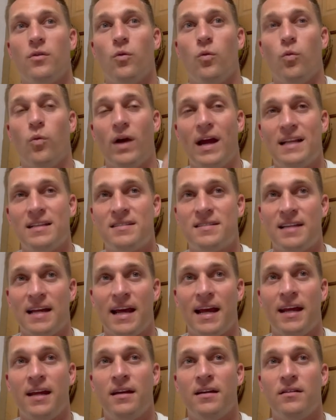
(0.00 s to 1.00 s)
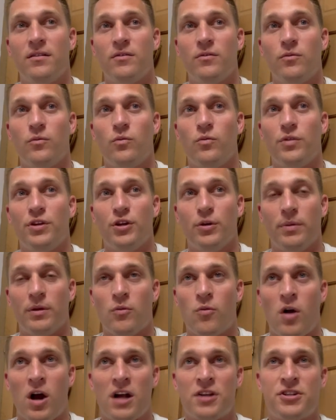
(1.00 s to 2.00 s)
Wednesday, you'll be
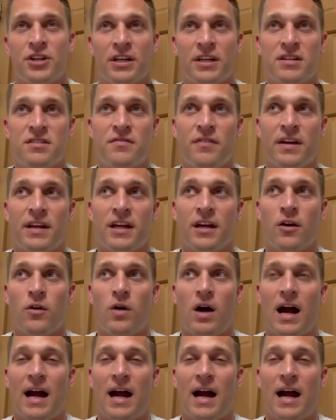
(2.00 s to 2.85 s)
watching this video.